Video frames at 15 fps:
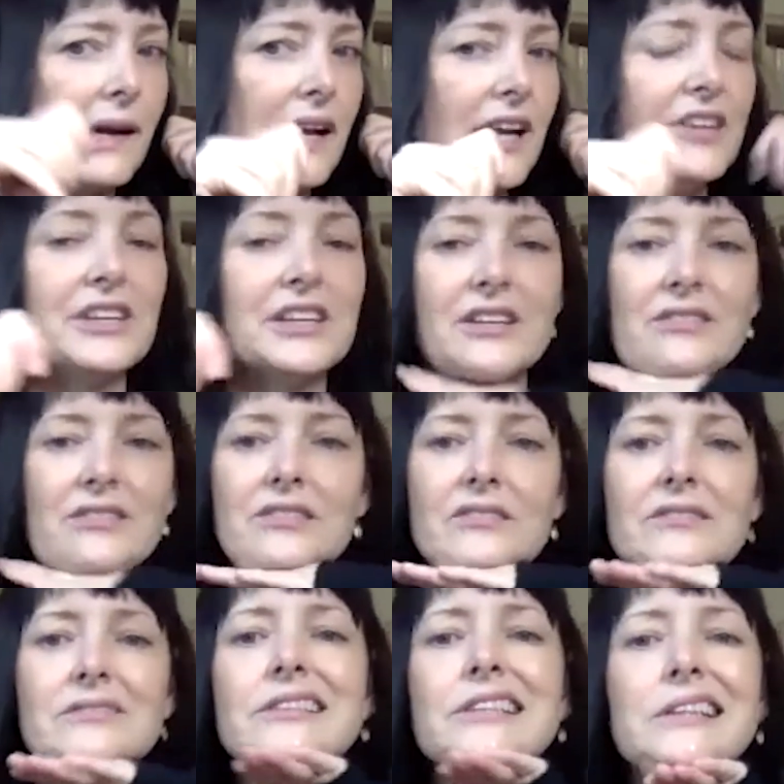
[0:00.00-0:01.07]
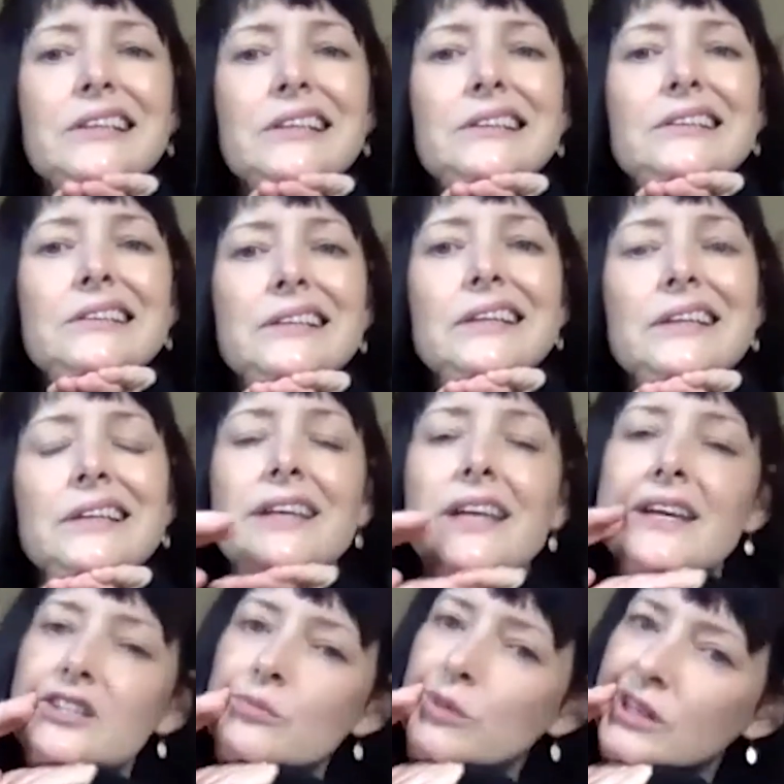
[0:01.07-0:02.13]
and
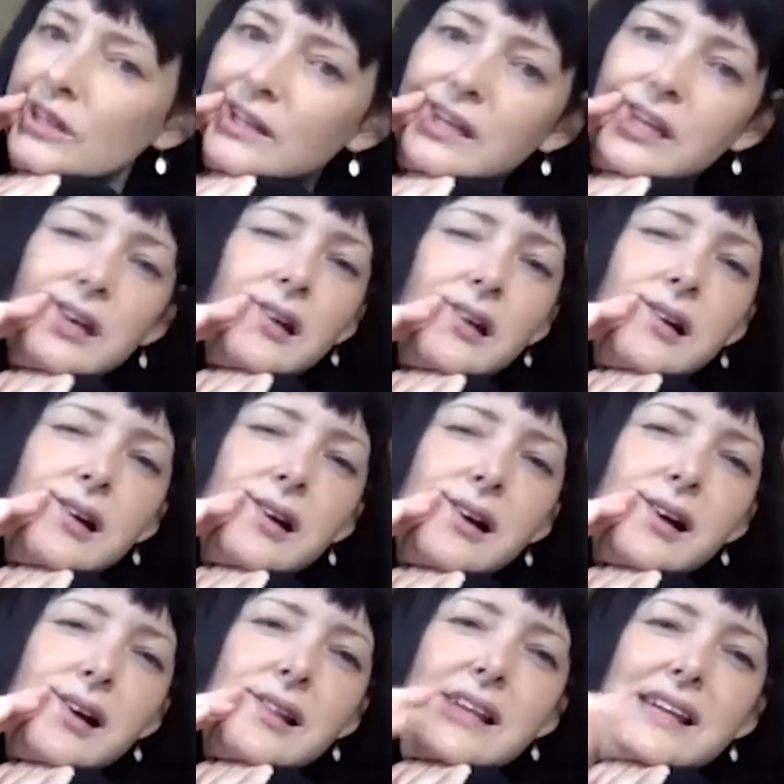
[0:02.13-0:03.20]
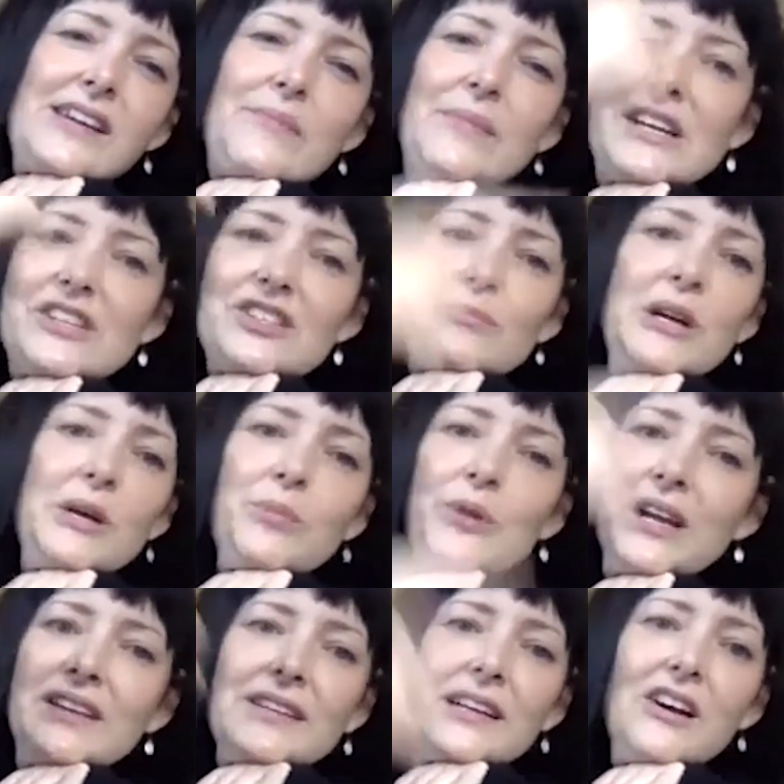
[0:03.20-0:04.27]
kinked me like here. Like imagine my
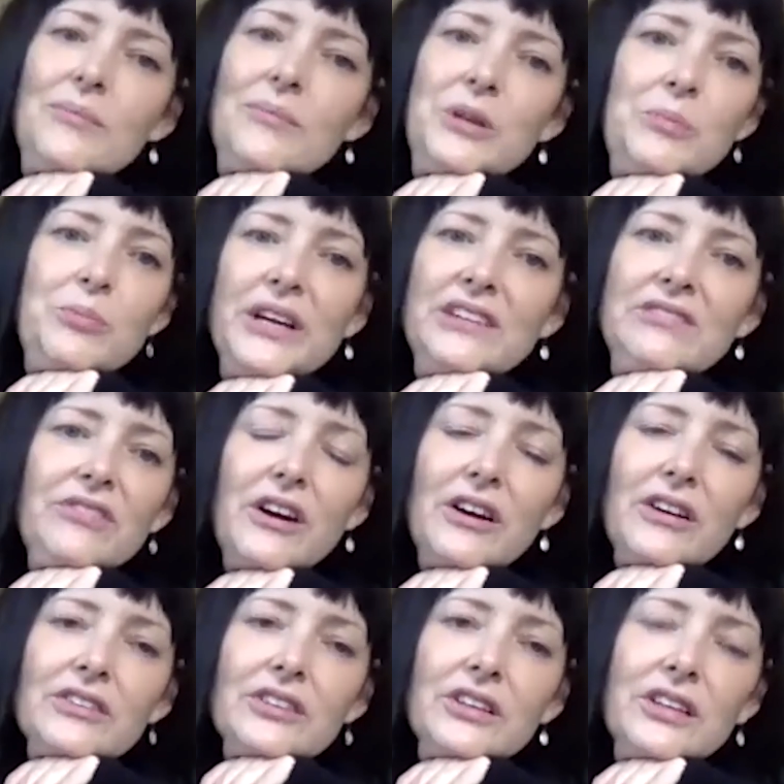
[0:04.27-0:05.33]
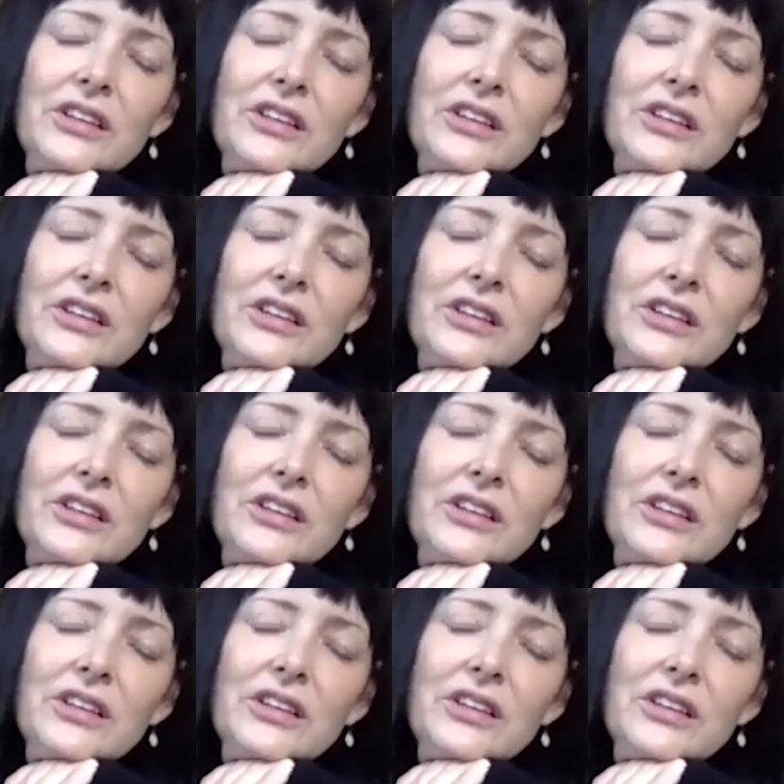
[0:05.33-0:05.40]
brain, I'll be brain fogged,